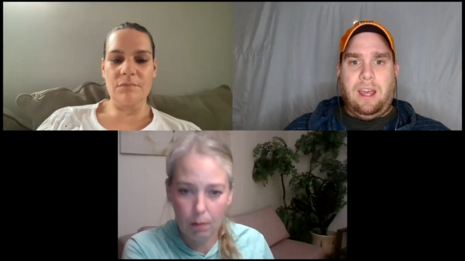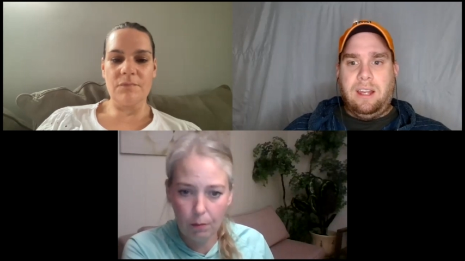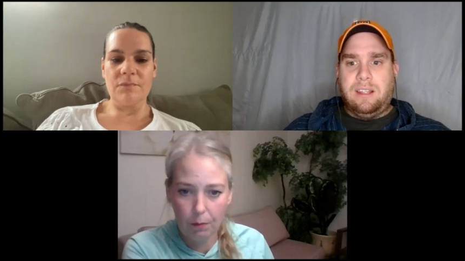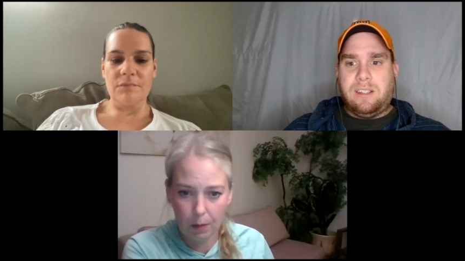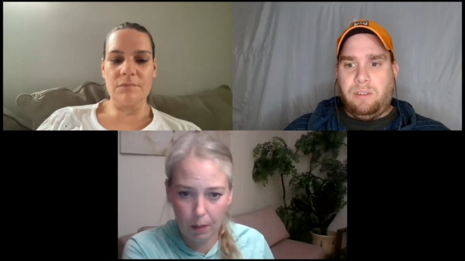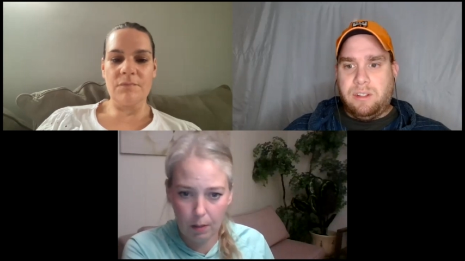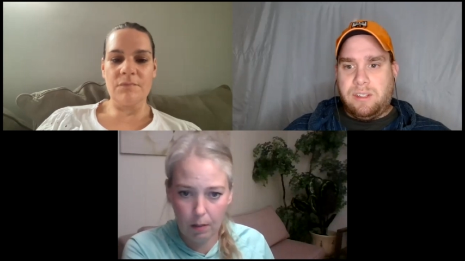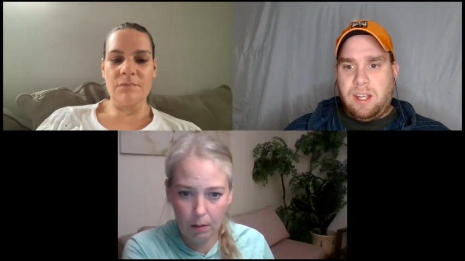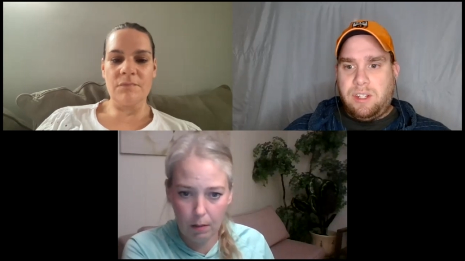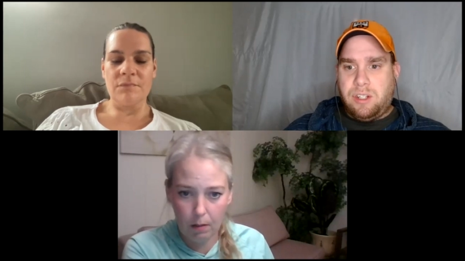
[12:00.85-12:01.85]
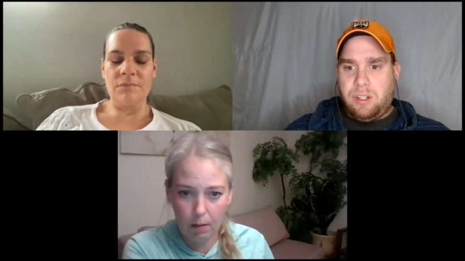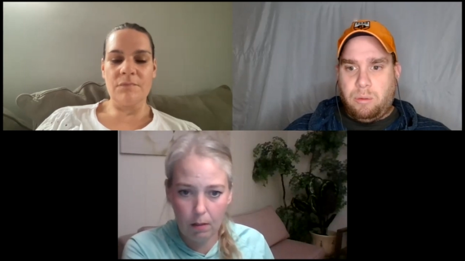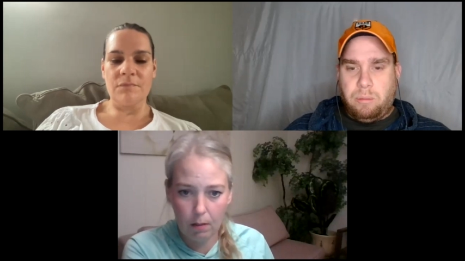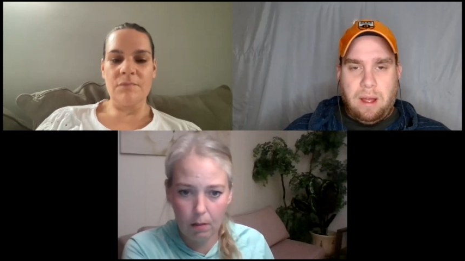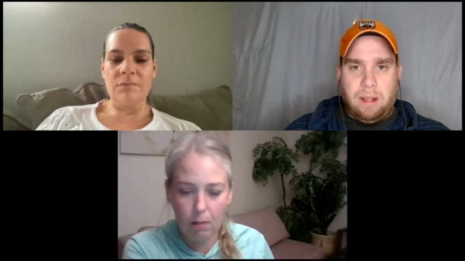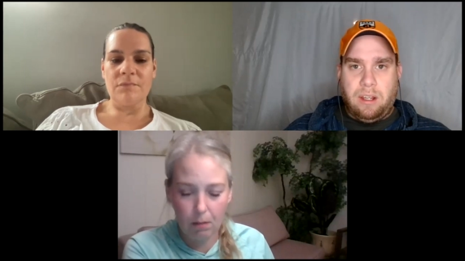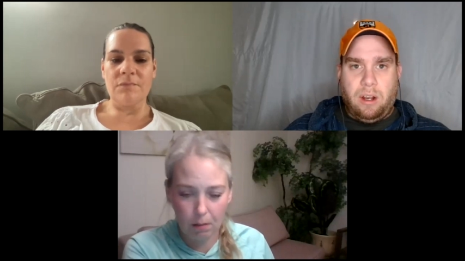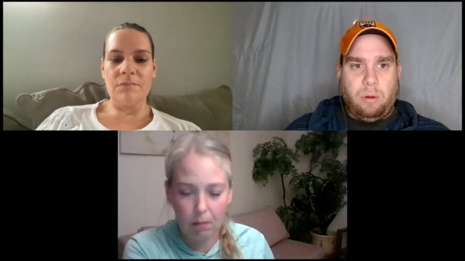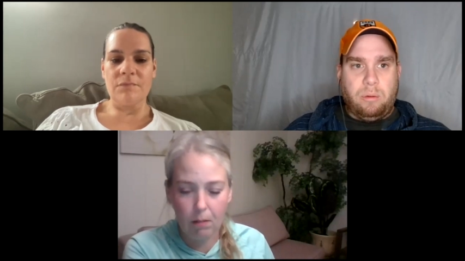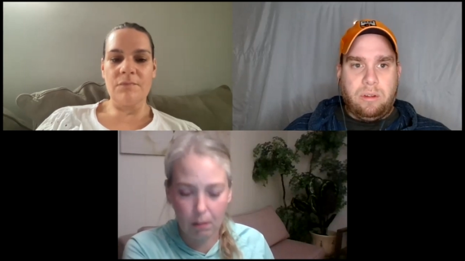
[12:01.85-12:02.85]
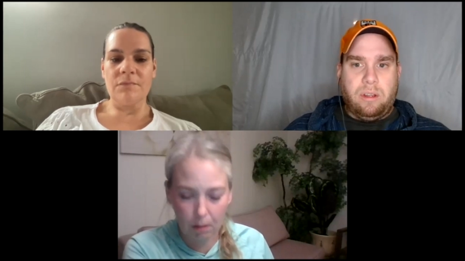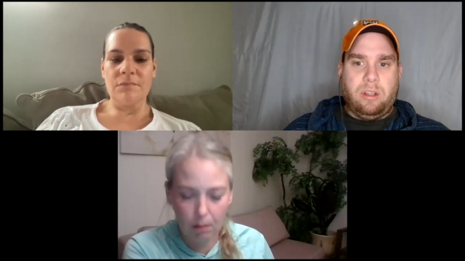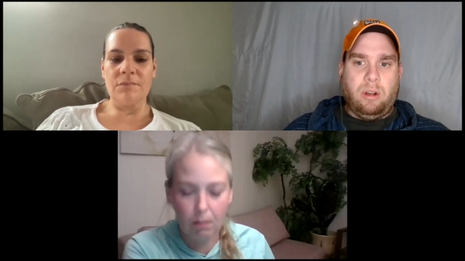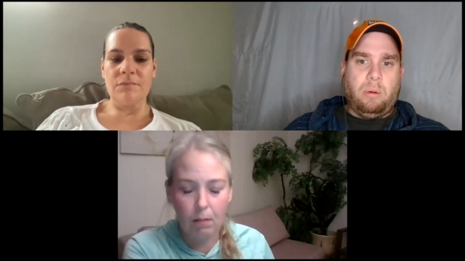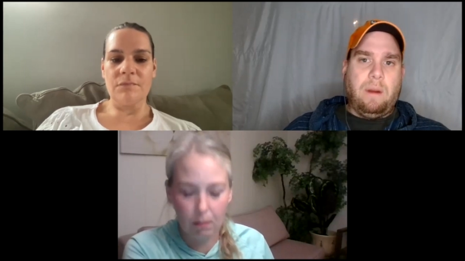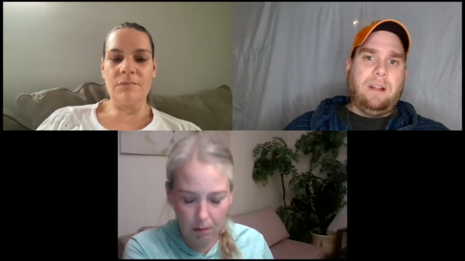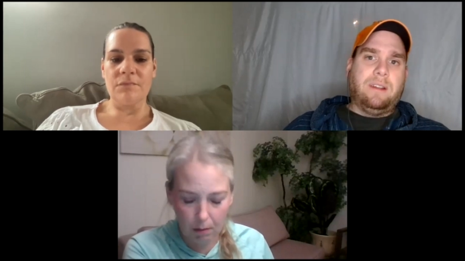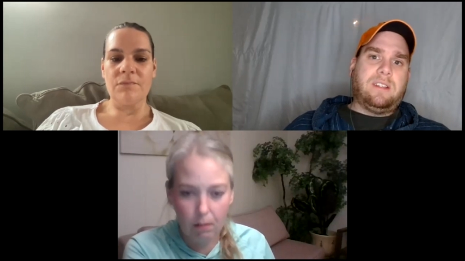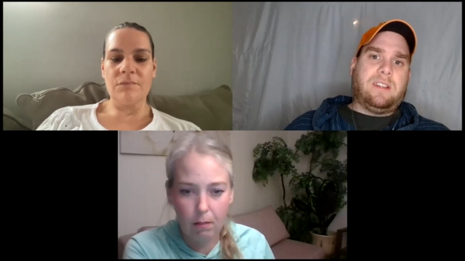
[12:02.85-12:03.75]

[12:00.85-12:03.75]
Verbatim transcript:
Speaker 1: any civilization. You're about, you know, mm-hmm. you're around these